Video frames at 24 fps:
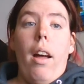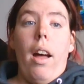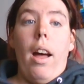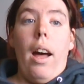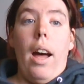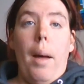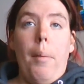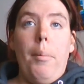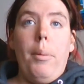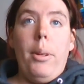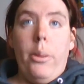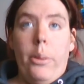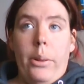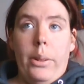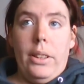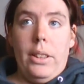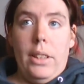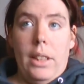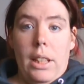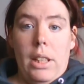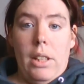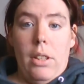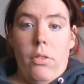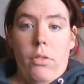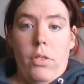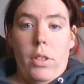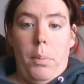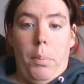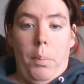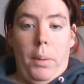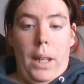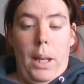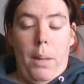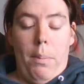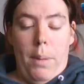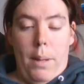I'm going to give the
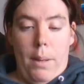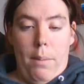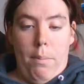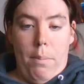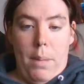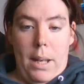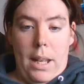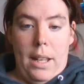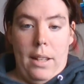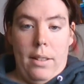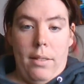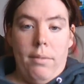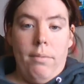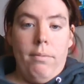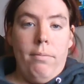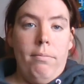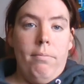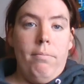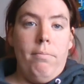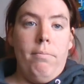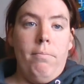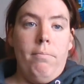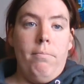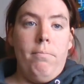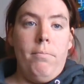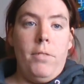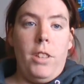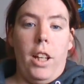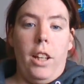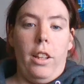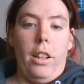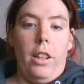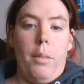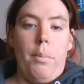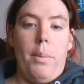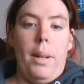Playpen bed,
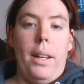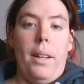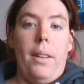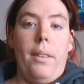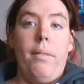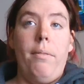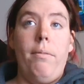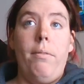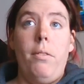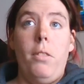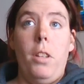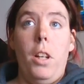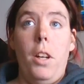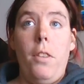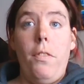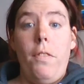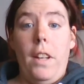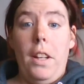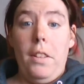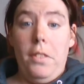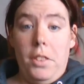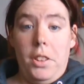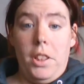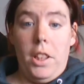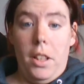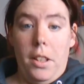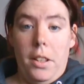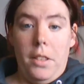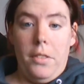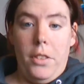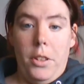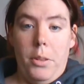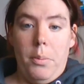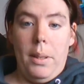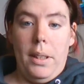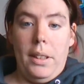toddler bed, a 5-star
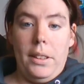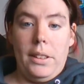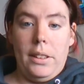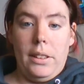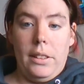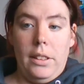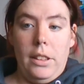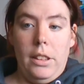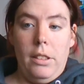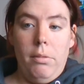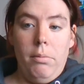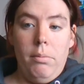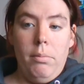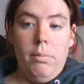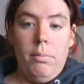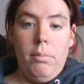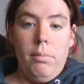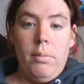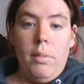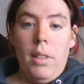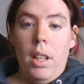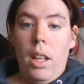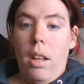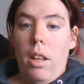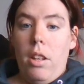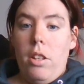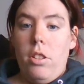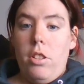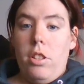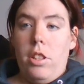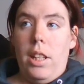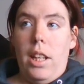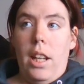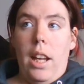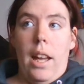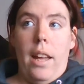review, basically.
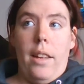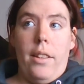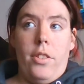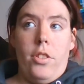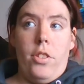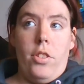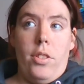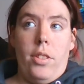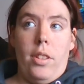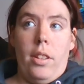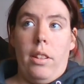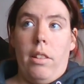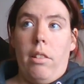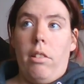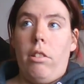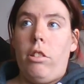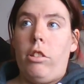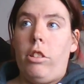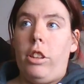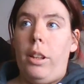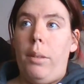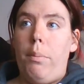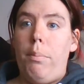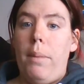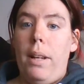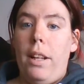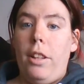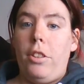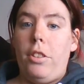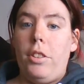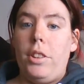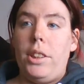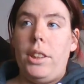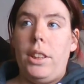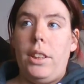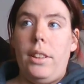She has just a little crib
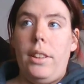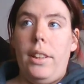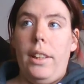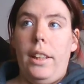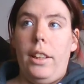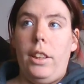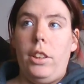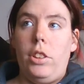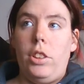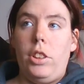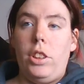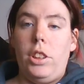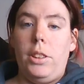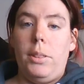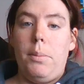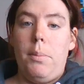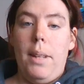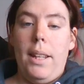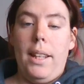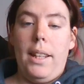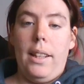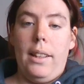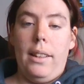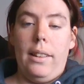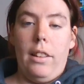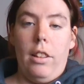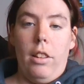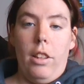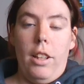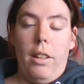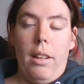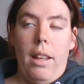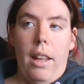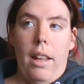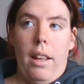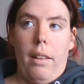mattress in there, just to make it a
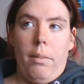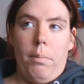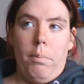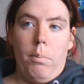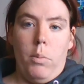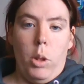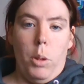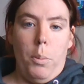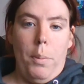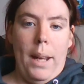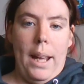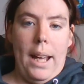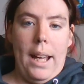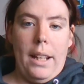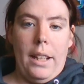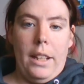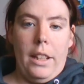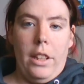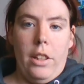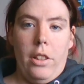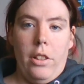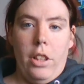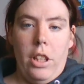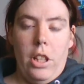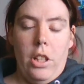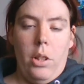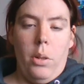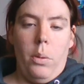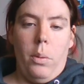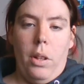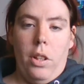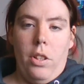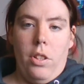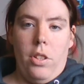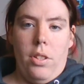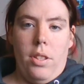little more padding. You don't
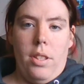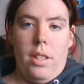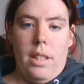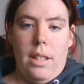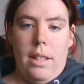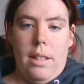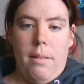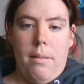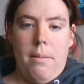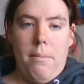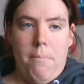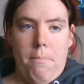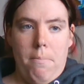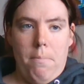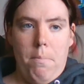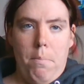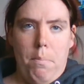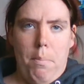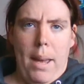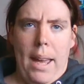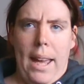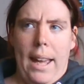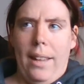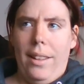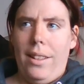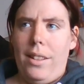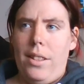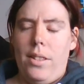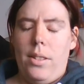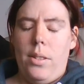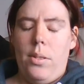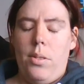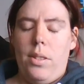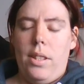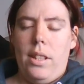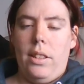want just the mat, because
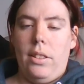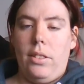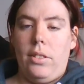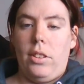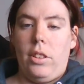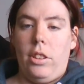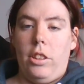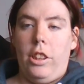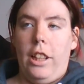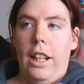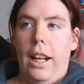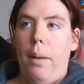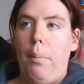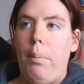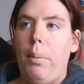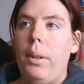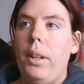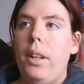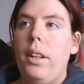those things are crap.